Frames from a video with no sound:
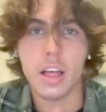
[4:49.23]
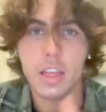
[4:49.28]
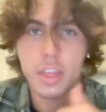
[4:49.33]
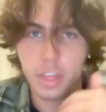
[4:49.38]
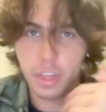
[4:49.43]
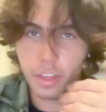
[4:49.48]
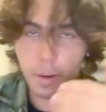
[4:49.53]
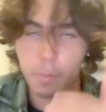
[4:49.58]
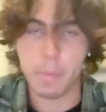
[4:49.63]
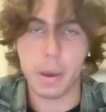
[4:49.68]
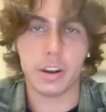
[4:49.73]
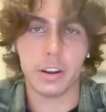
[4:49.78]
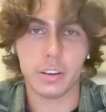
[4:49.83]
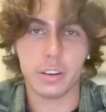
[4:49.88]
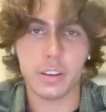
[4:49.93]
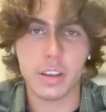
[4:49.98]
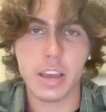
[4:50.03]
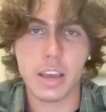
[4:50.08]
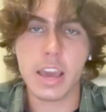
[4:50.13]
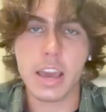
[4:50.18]
the better.
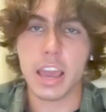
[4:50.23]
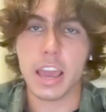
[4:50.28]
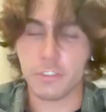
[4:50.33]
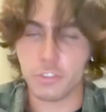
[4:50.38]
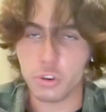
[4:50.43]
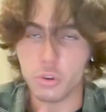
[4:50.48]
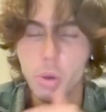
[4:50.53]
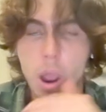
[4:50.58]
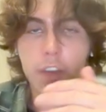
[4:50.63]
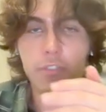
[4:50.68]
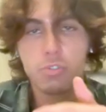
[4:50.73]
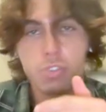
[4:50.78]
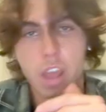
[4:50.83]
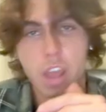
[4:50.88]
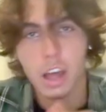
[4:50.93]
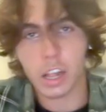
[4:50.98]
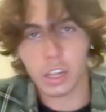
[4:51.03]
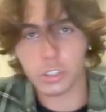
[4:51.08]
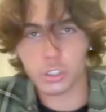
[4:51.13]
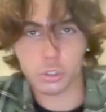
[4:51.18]
If you have your
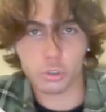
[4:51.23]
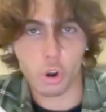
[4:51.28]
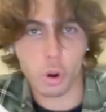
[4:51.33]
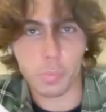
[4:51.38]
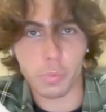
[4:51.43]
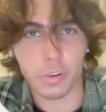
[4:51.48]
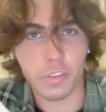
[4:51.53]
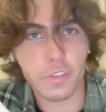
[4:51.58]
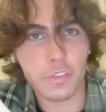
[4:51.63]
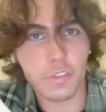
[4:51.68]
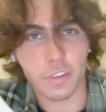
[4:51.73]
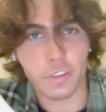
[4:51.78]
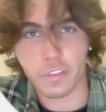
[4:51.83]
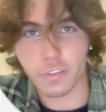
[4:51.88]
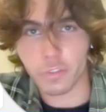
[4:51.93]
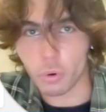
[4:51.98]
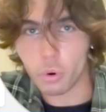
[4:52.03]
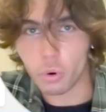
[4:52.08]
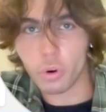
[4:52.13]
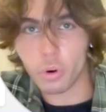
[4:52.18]
calendar open for
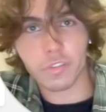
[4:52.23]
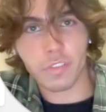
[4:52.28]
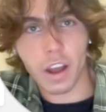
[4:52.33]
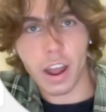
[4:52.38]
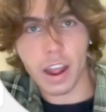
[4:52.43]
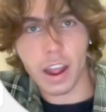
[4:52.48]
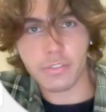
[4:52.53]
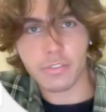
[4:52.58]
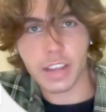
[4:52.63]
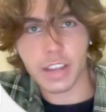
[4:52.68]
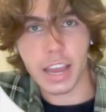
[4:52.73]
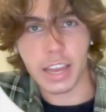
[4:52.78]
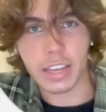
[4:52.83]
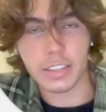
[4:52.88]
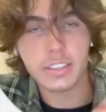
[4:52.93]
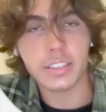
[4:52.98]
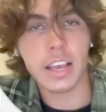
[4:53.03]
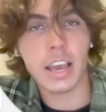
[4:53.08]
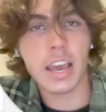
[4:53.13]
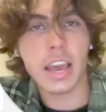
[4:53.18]
4 or 5
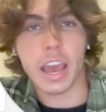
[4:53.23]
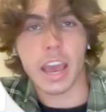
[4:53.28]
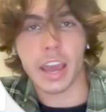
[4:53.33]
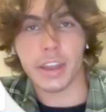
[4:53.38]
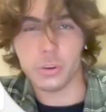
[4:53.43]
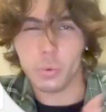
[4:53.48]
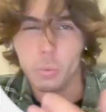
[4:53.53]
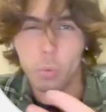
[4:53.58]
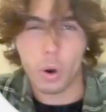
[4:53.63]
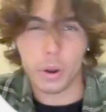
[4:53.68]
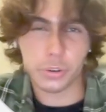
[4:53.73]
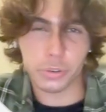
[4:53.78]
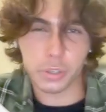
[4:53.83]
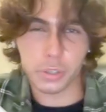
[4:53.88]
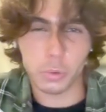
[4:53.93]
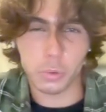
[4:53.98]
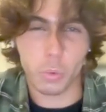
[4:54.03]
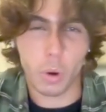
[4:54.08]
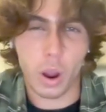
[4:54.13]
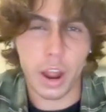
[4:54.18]
days and you're
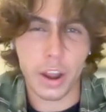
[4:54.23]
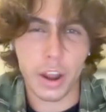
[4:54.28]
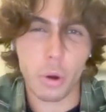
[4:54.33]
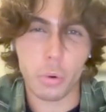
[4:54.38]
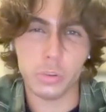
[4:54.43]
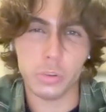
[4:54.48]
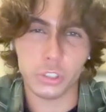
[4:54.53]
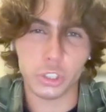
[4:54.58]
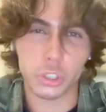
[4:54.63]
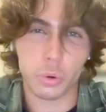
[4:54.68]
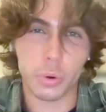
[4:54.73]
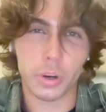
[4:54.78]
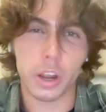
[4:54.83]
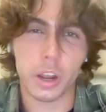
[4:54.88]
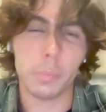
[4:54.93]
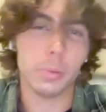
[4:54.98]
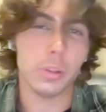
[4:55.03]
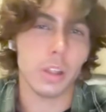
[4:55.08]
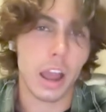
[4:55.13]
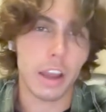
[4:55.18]
wondering why no one's showing
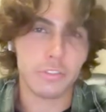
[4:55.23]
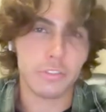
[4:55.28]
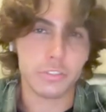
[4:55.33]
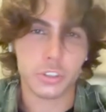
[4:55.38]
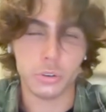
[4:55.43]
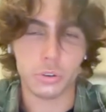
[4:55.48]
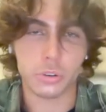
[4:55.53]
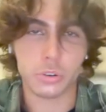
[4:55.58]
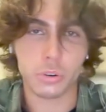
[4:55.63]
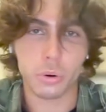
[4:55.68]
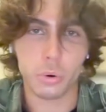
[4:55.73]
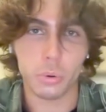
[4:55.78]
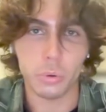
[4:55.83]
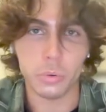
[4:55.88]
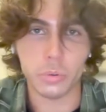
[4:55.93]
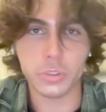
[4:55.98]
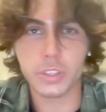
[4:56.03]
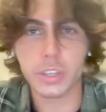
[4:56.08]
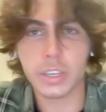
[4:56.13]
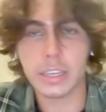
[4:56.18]
up live to your
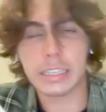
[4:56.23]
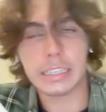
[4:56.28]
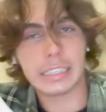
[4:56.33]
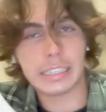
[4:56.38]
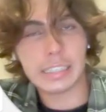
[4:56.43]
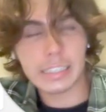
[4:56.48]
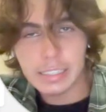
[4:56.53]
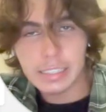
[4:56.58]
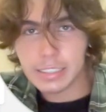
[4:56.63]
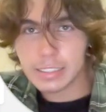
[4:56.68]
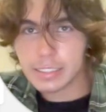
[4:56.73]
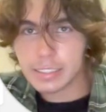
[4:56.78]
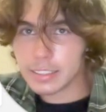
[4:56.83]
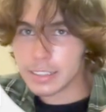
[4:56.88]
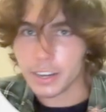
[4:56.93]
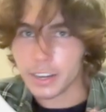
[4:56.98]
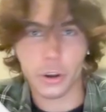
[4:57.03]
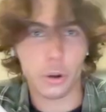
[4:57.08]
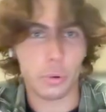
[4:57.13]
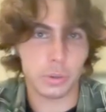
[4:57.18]
calls, I
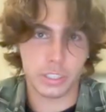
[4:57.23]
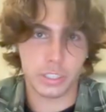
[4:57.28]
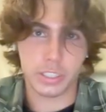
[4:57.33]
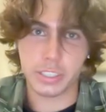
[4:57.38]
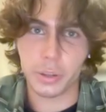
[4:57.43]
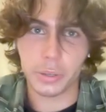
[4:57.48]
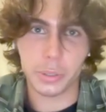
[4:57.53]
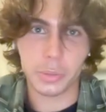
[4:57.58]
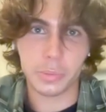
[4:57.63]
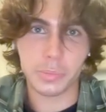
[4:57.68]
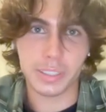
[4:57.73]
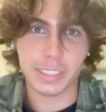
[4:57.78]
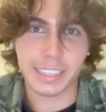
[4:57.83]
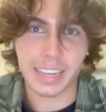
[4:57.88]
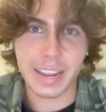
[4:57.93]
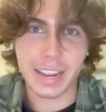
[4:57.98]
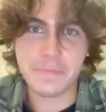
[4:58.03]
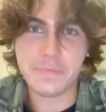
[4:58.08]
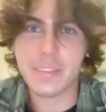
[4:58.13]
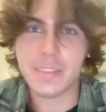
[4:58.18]
don't know what to tell you,
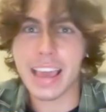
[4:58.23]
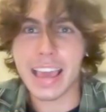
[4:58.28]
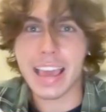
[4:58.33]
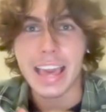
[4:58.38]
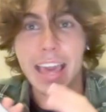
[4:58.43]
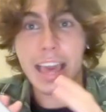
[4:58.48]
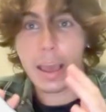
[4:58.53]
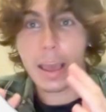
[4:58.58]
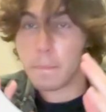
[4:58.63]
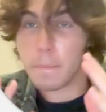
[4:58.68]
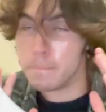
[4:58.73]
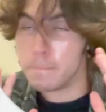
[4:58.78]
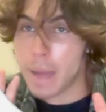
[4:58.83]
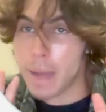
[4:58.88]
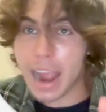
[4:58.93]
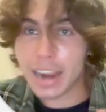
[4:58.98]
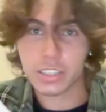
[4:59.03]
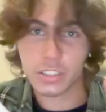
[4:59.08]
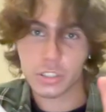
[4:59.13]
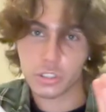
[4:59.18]
okay?
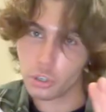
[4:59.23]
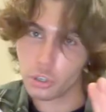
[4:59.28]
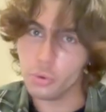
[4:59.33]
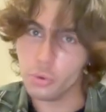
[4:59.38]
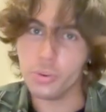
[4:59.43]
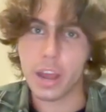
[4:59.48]
max 2